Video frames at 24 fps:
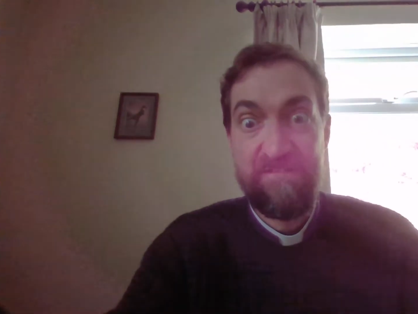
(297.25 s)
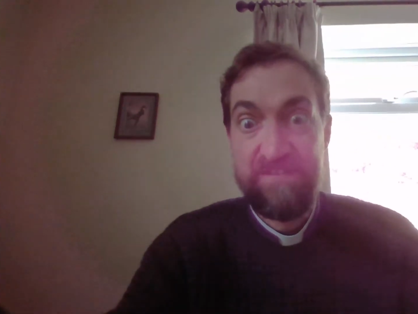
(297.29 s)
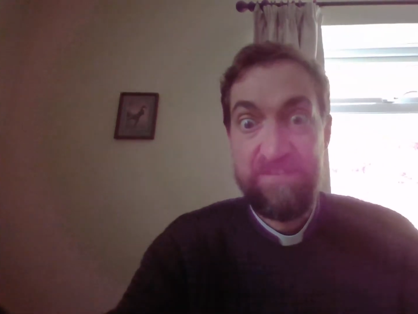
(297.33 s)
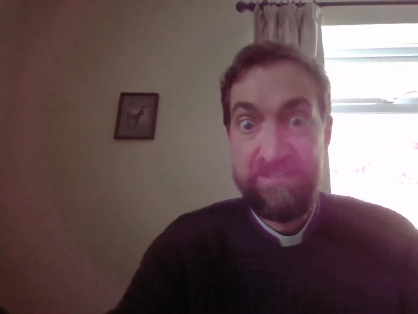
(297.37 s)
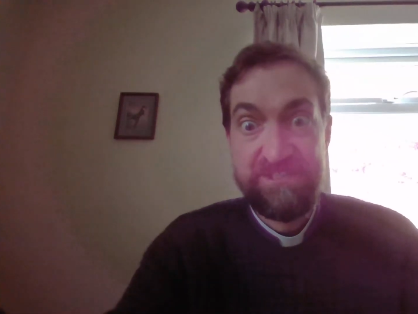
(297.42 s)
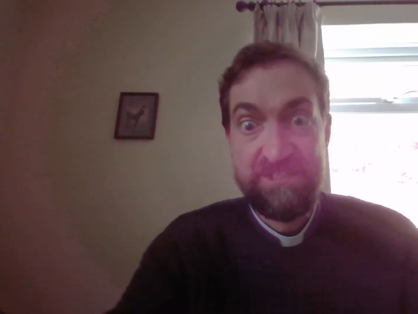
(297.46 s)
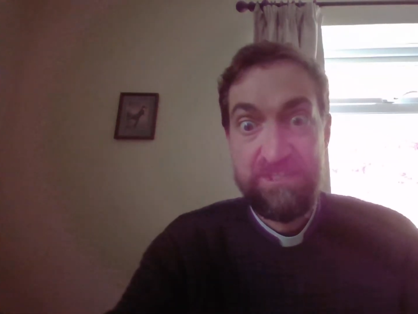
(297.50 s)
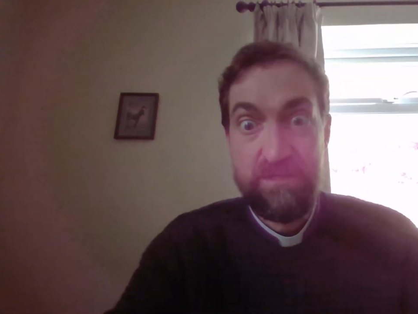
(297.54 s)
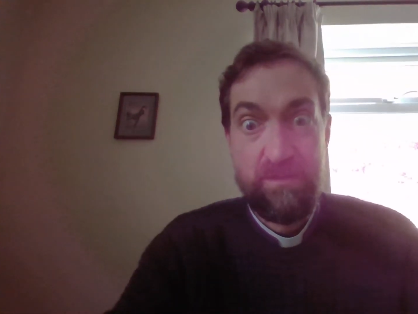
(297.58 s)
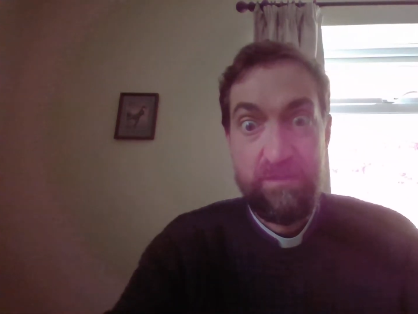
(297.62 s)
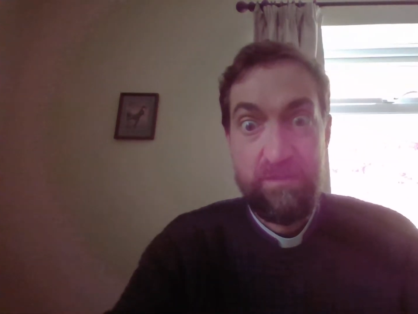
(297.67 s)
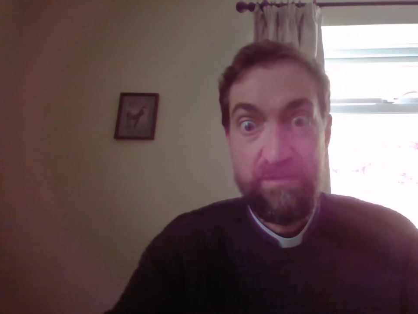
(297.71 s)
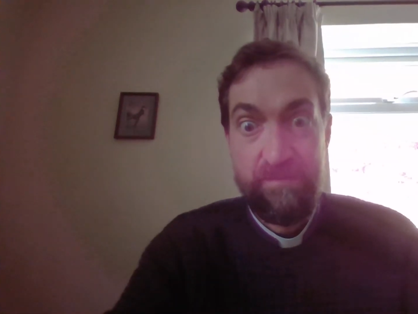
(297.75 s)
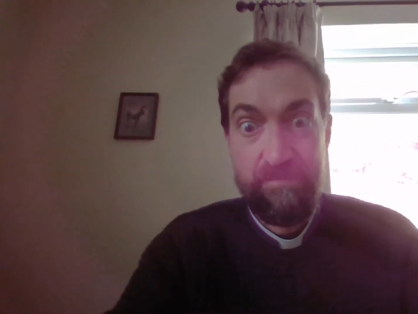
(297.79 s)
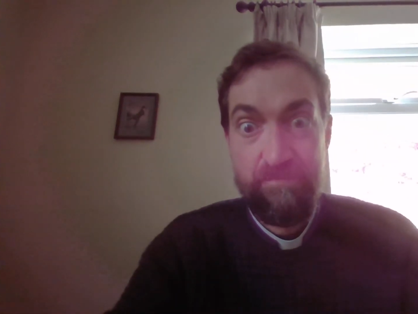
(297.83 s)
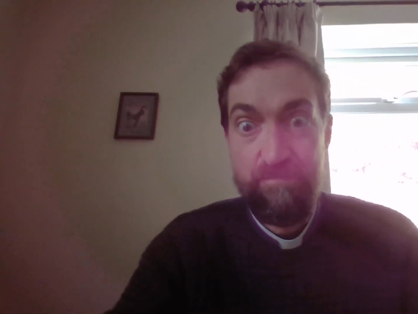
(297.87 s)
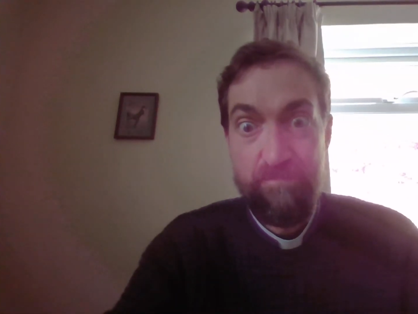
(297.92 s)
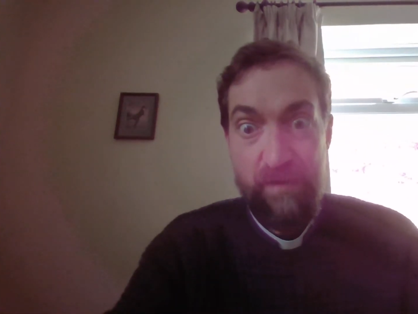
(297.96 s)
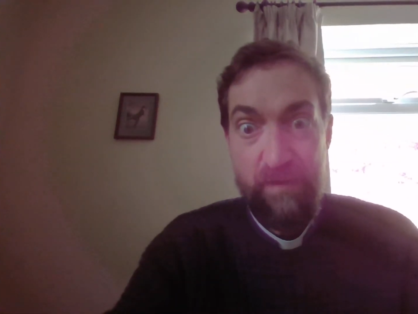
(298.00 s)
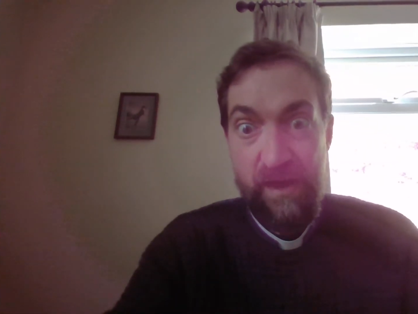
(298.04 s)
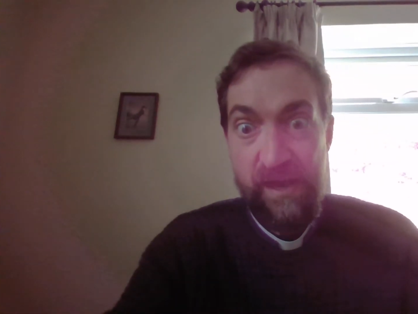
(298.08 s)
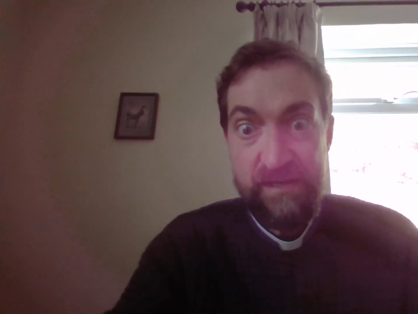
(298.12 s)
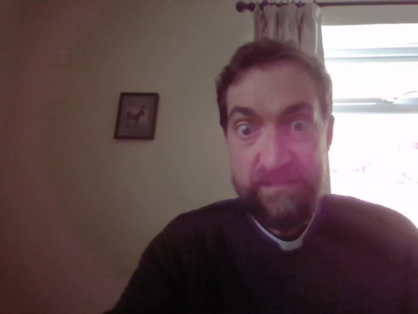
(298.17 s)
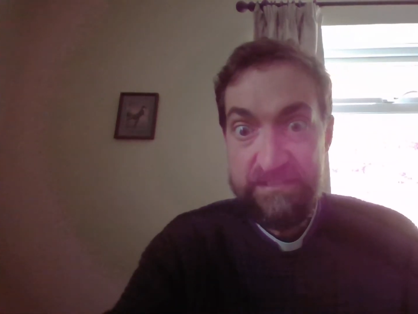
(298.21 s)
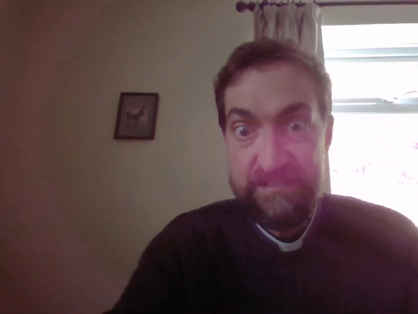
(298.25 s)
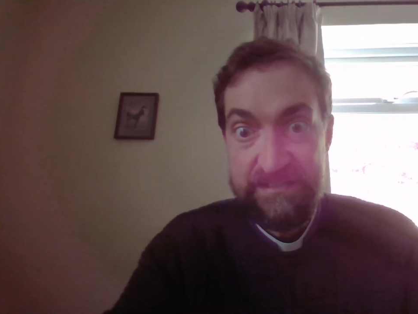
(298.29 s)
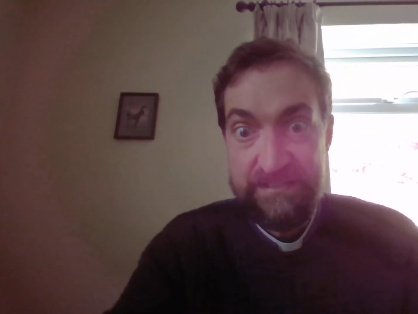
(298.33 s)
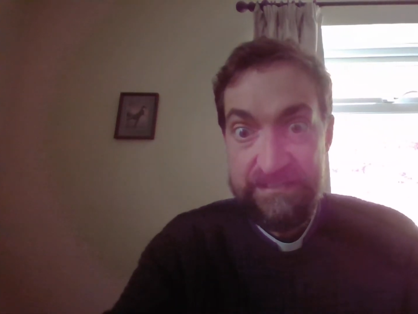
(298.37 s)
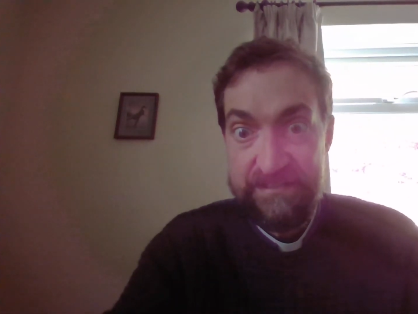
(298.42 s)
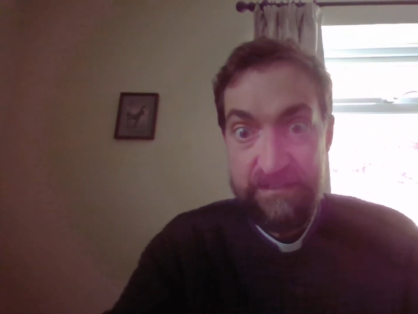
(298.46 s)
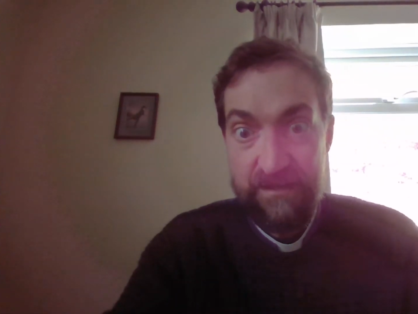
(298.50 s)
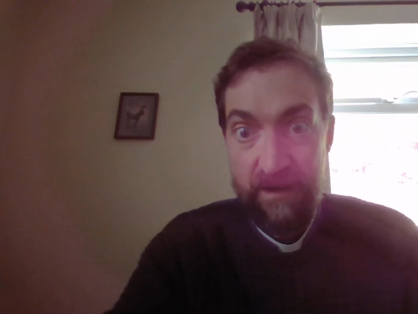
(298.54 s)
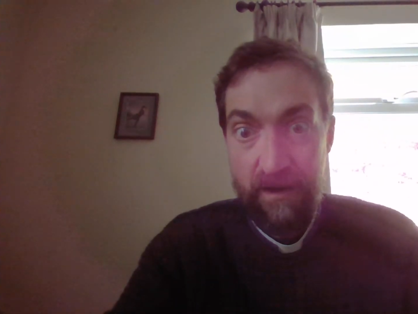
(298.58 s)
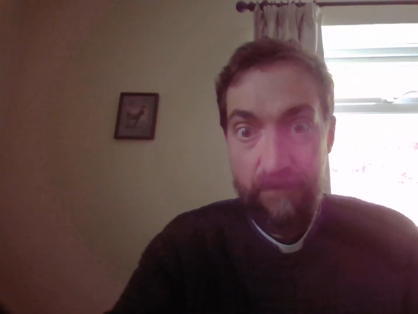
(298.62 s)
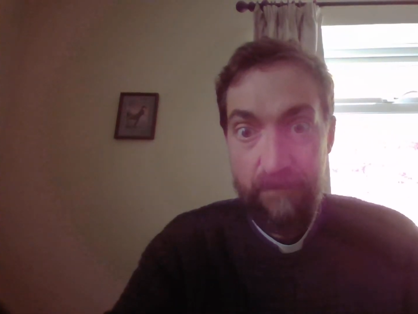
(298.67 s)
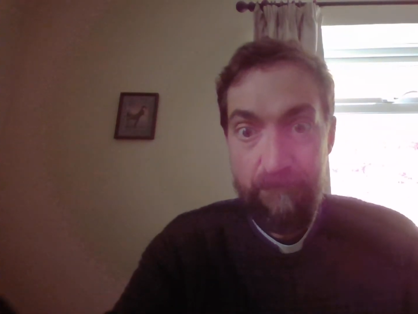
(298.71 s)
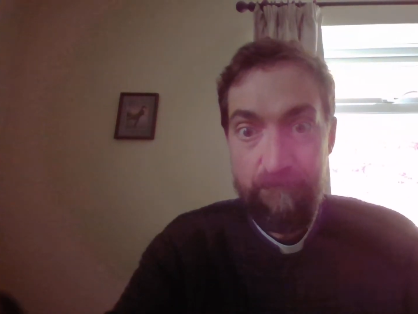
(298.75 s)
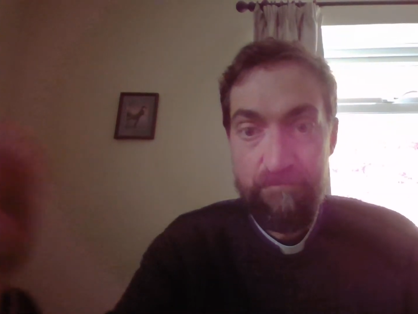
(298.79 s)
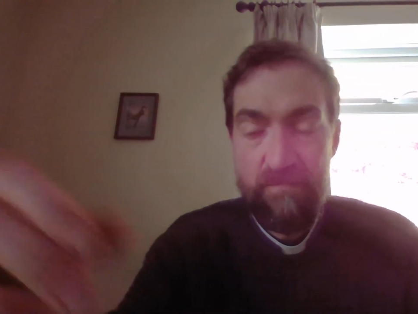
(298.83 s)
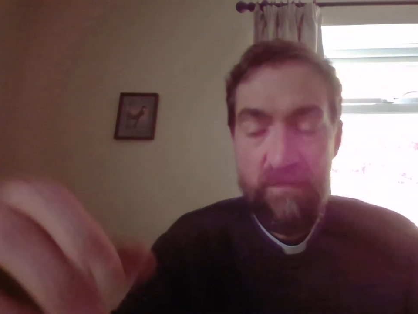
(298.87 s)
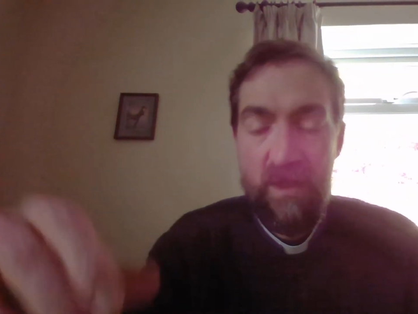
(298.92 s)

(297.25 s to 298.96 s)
physical impact, isn't it?